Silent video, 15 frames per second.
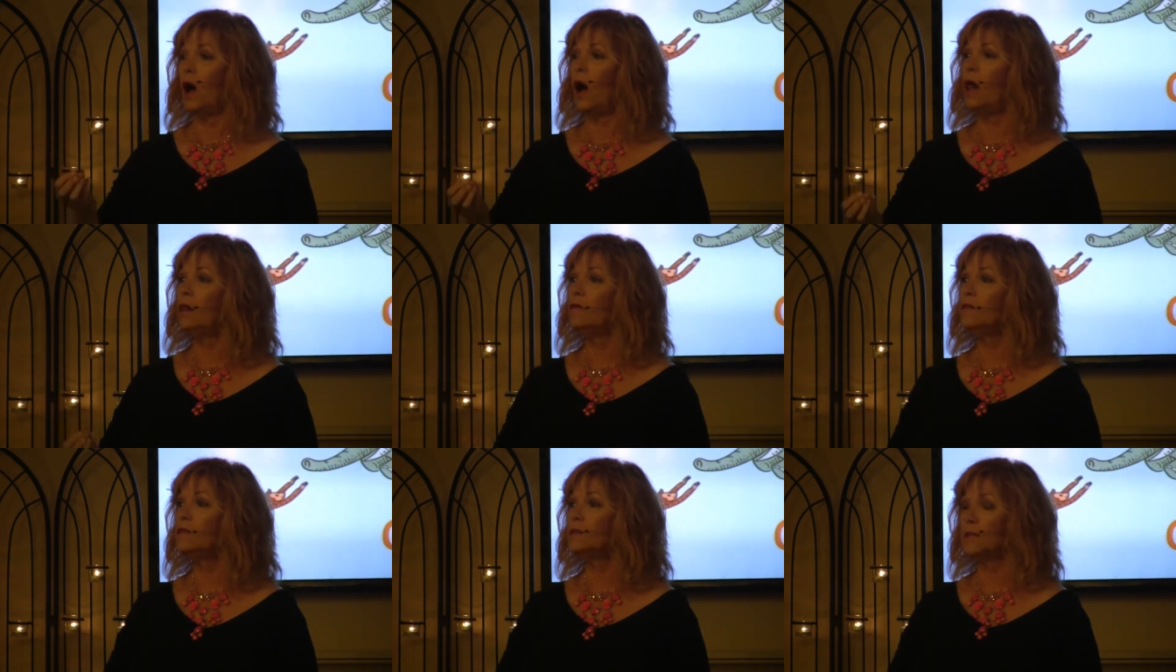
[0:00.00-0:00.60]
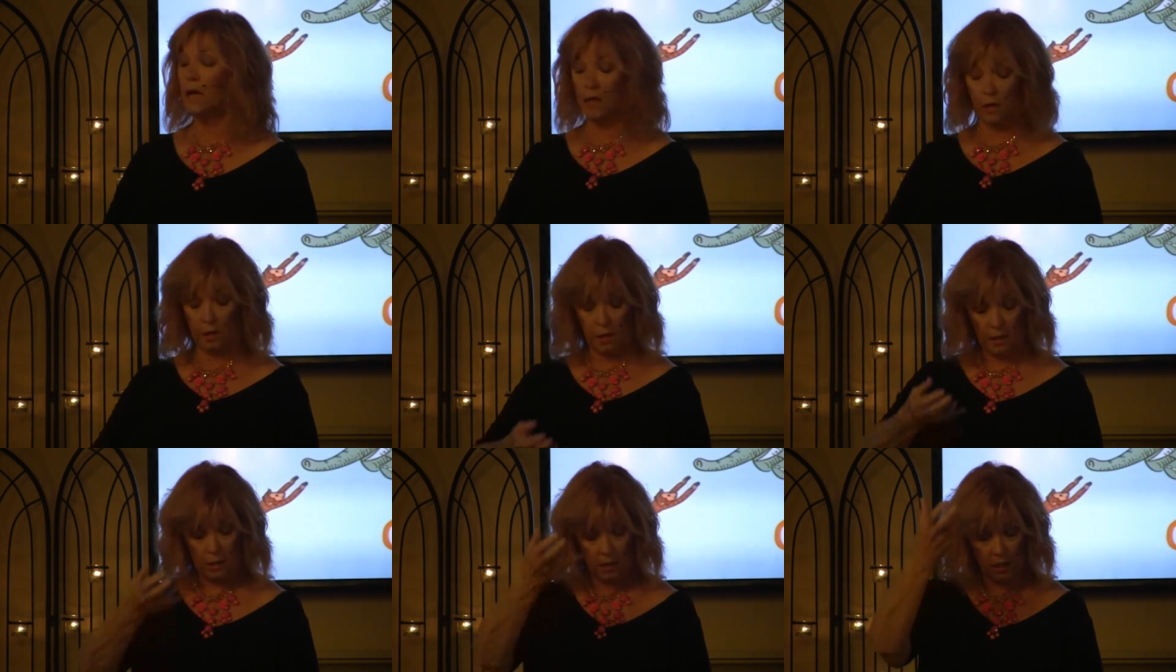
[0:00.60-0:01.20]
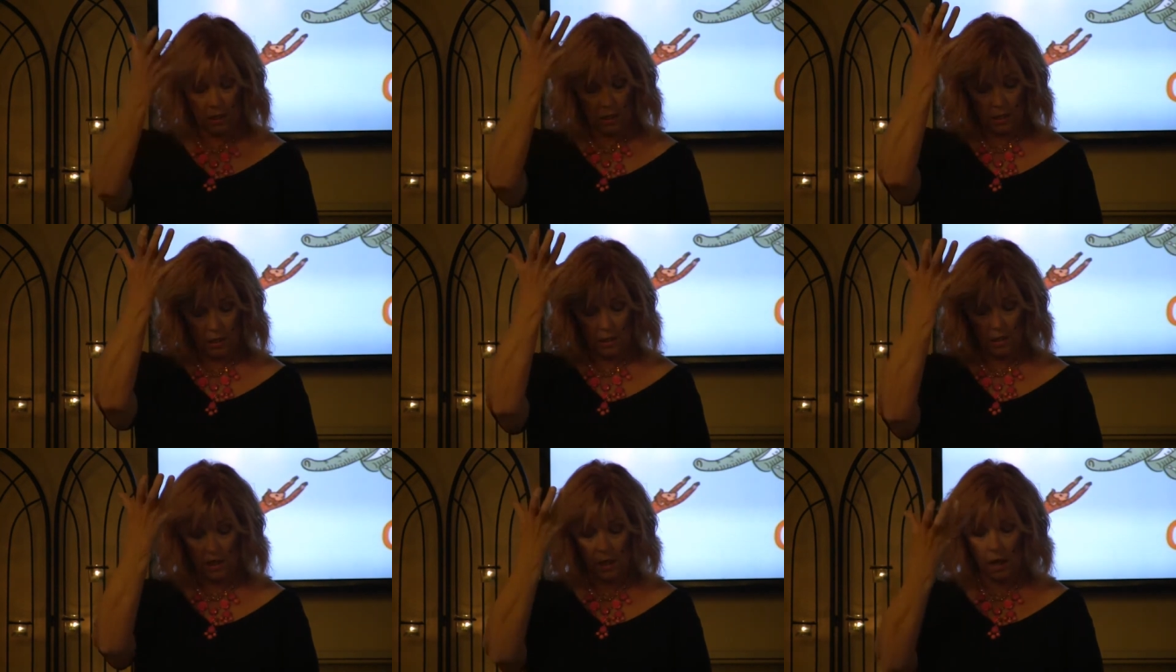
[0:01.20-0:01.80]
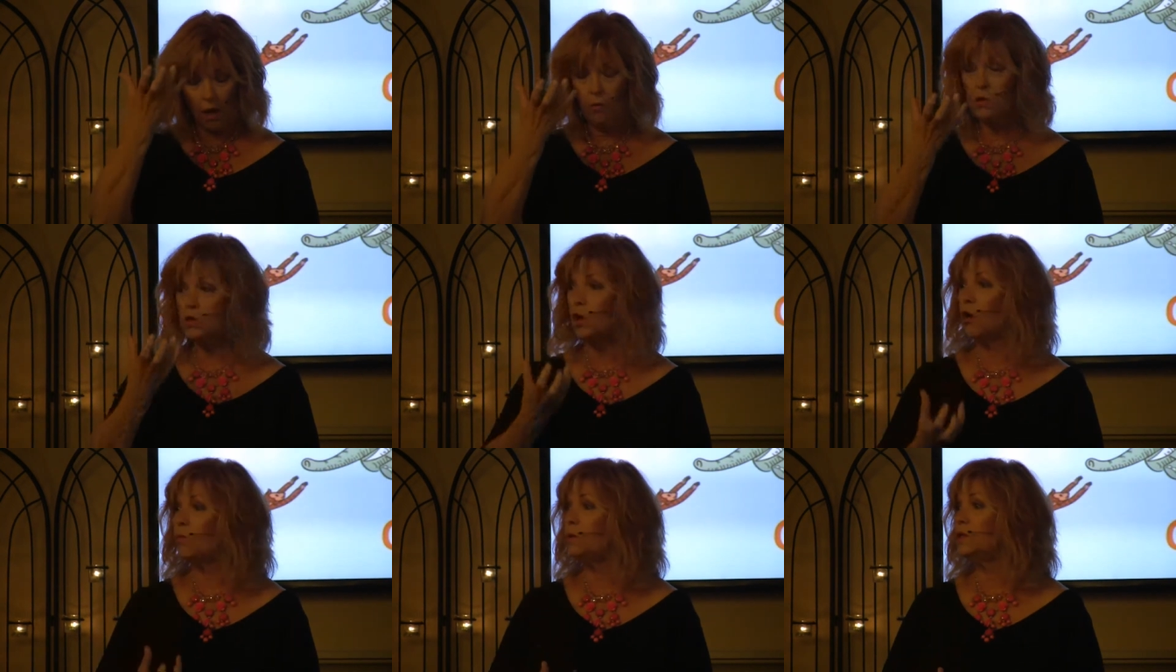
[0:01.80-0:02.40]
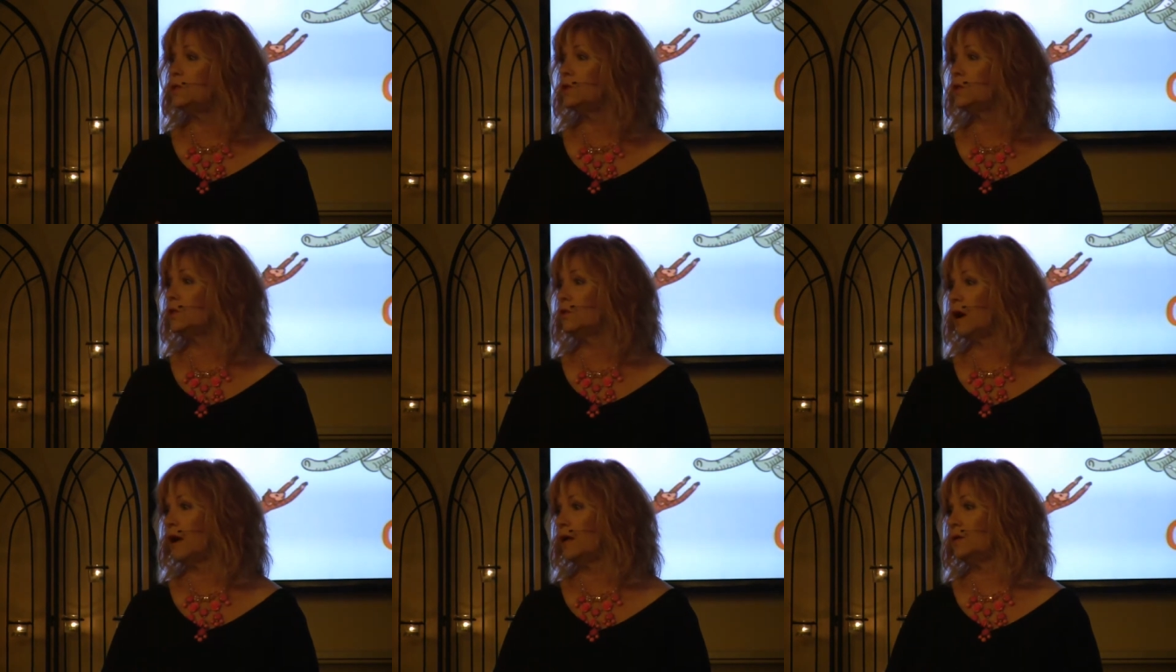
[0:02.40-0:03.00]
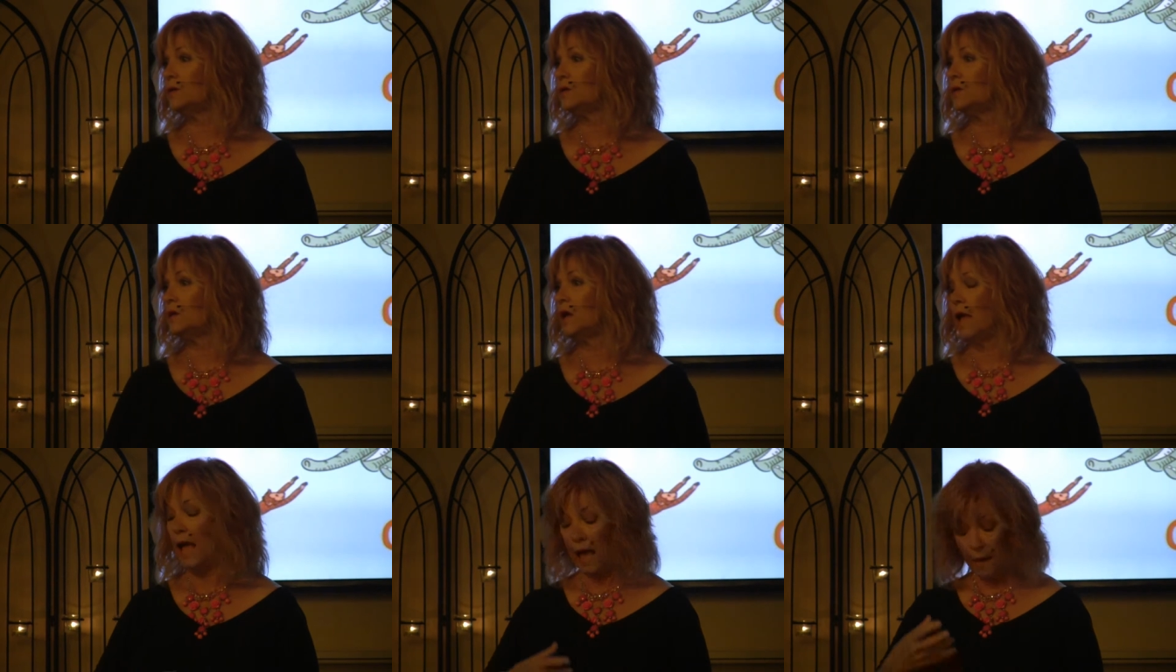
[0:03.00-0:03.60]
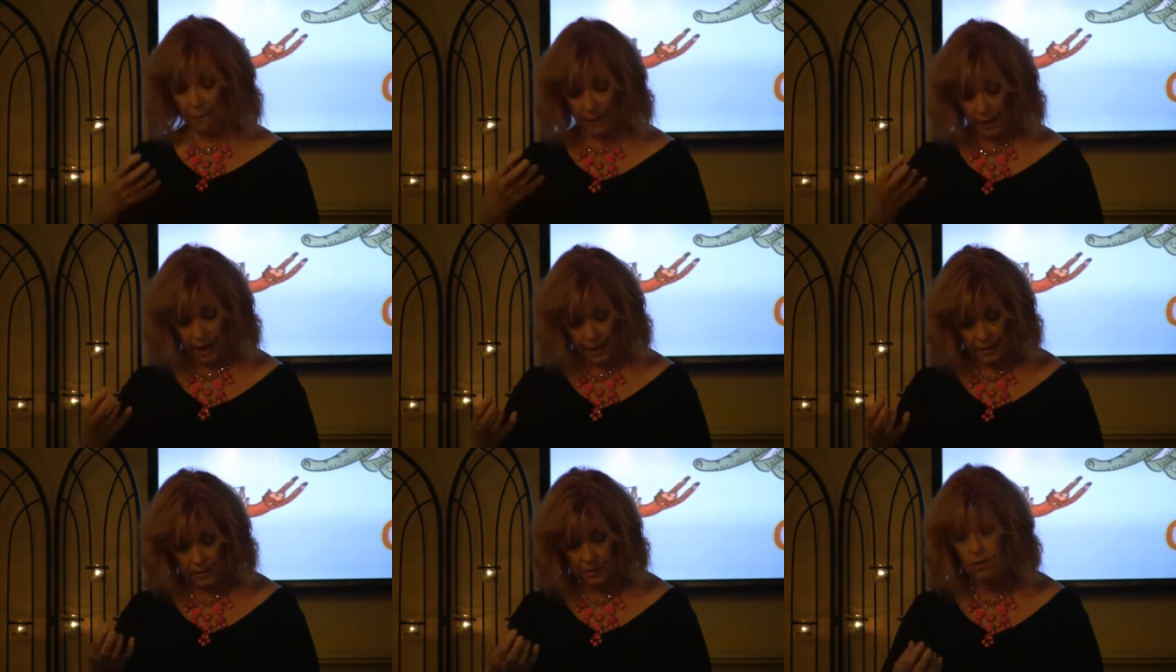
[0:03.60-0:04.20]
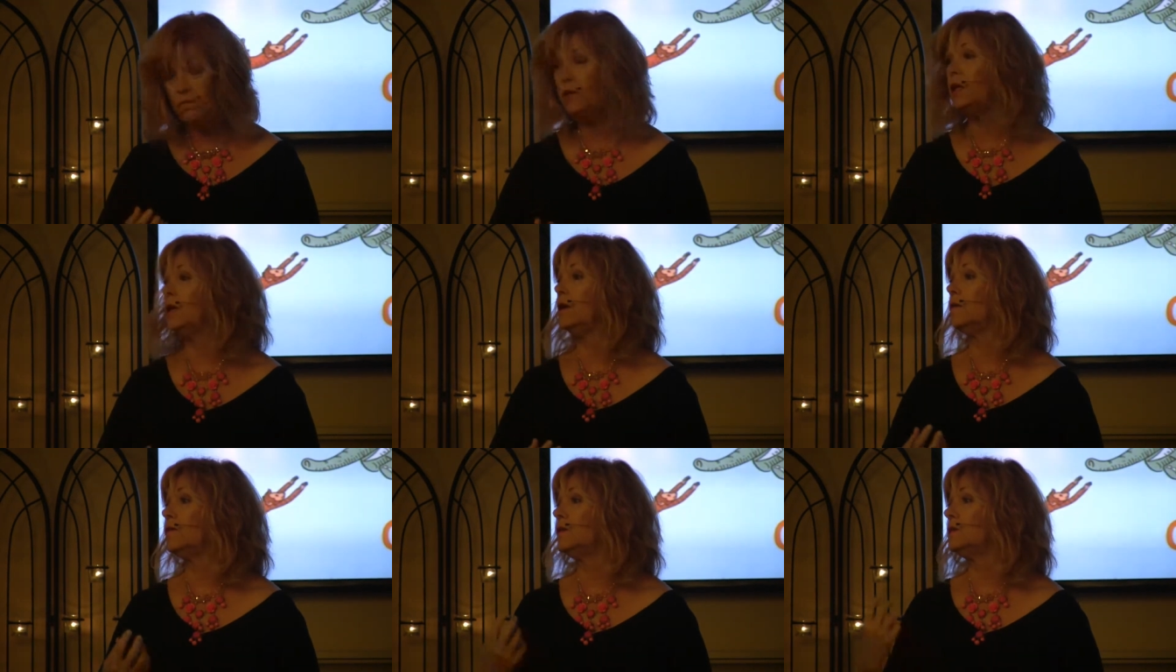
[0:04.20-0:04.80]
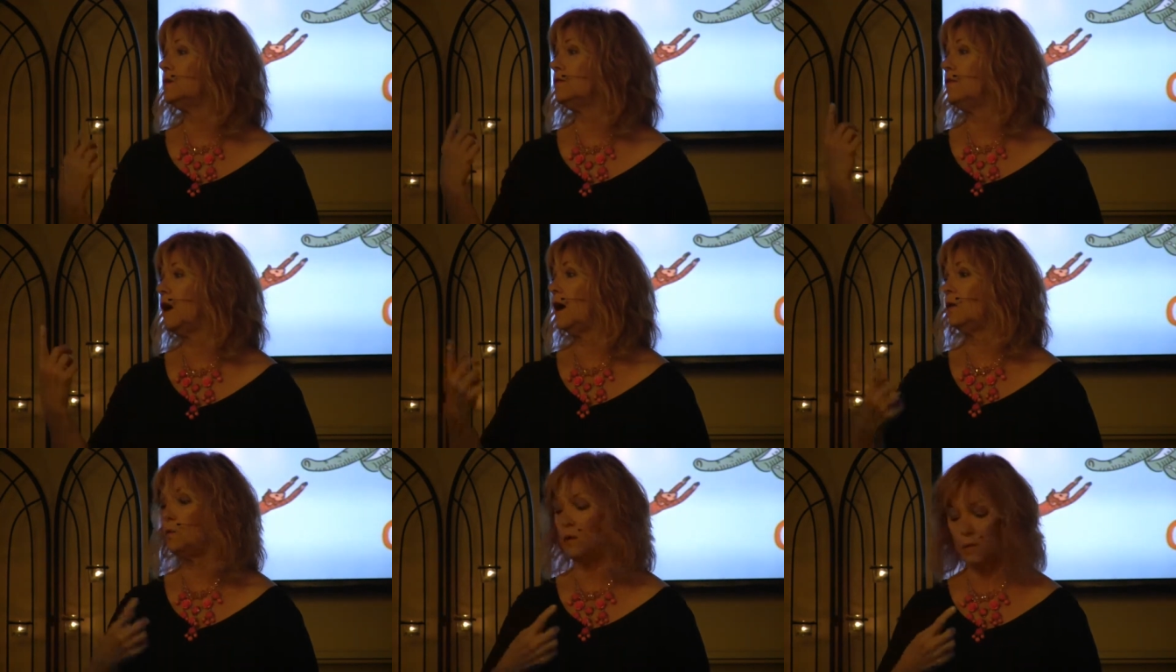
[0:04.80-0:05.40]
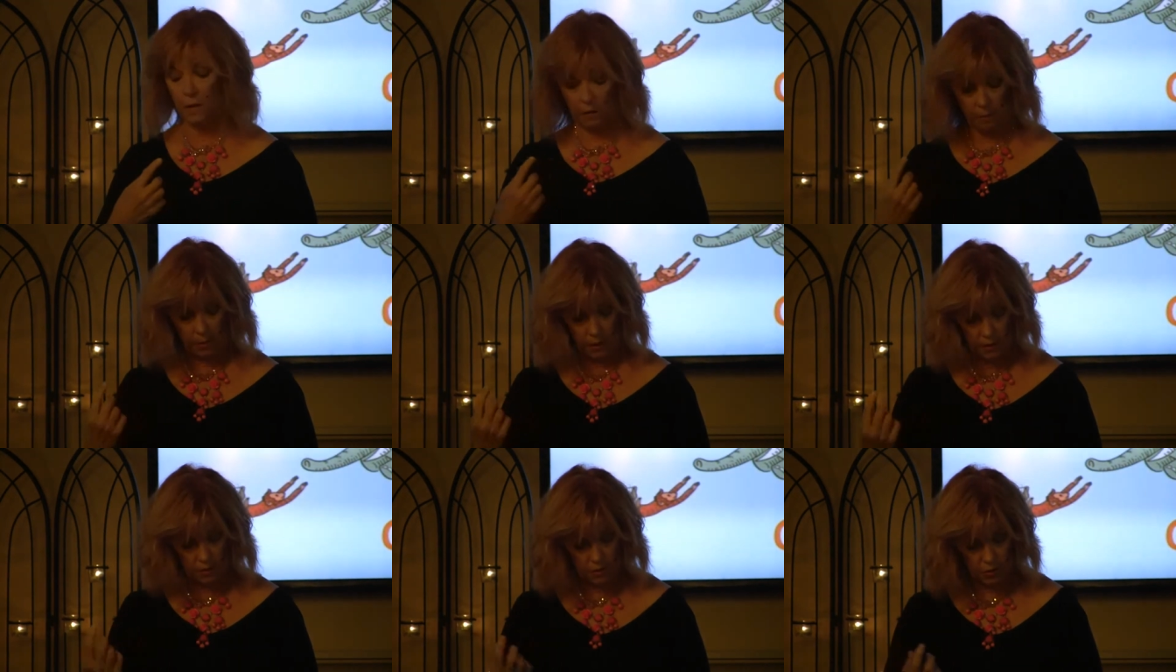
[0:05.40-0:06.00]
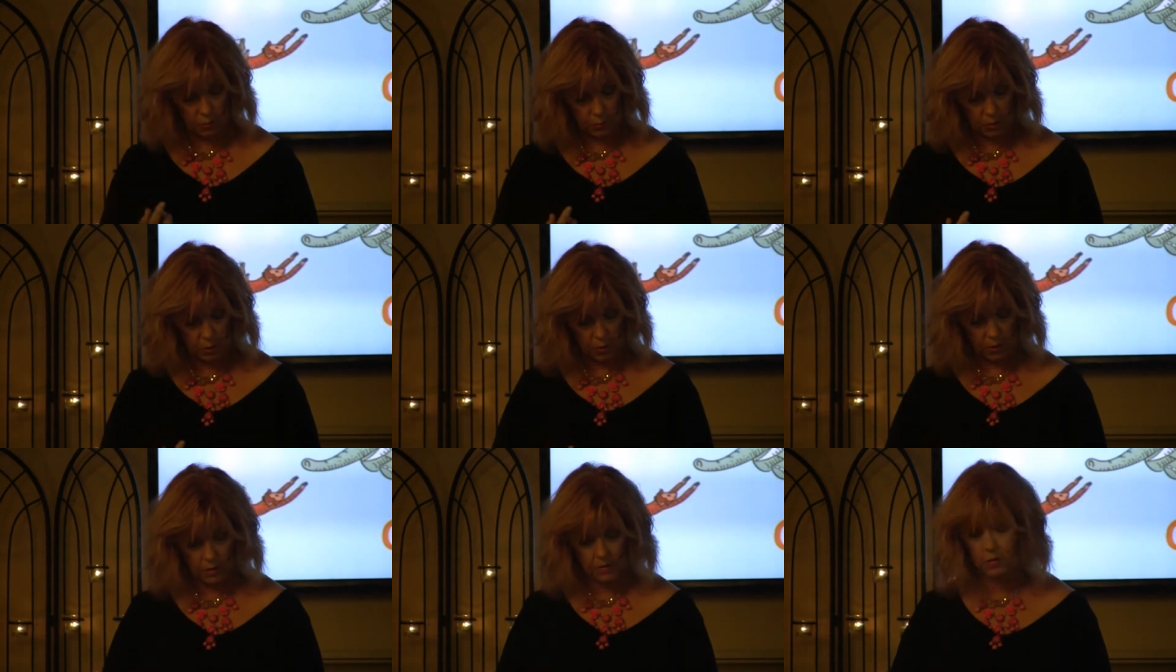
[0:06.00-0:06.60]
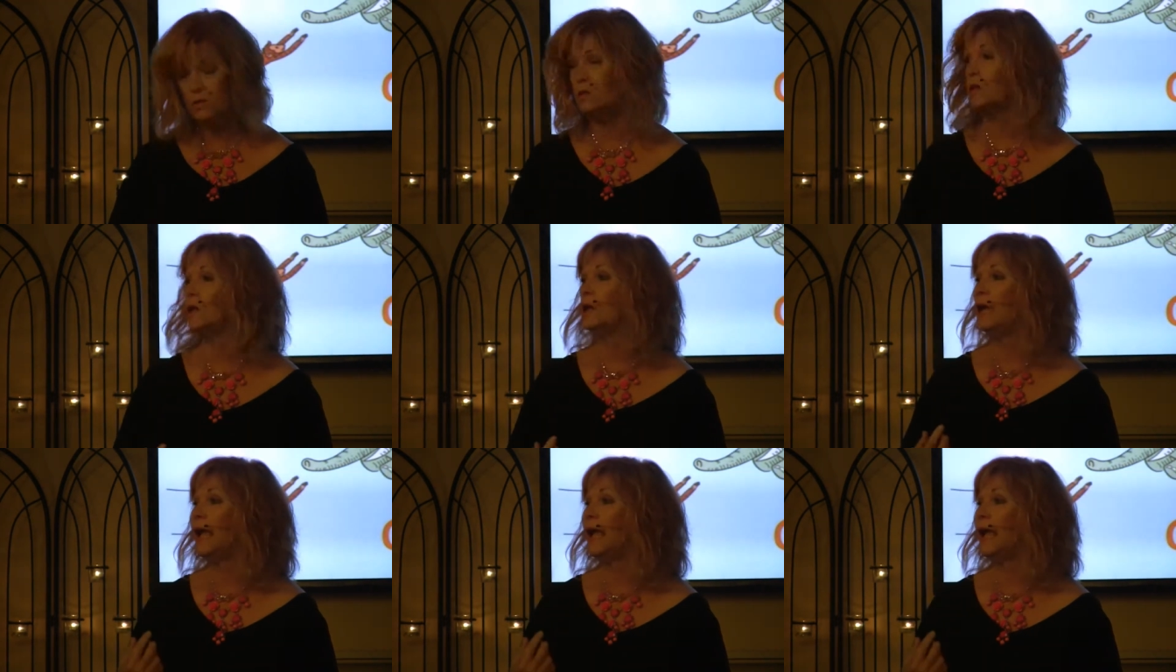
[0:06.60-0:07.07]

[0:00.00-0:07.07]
all of a sudden I was open to grace and the activity of the divine within the experience.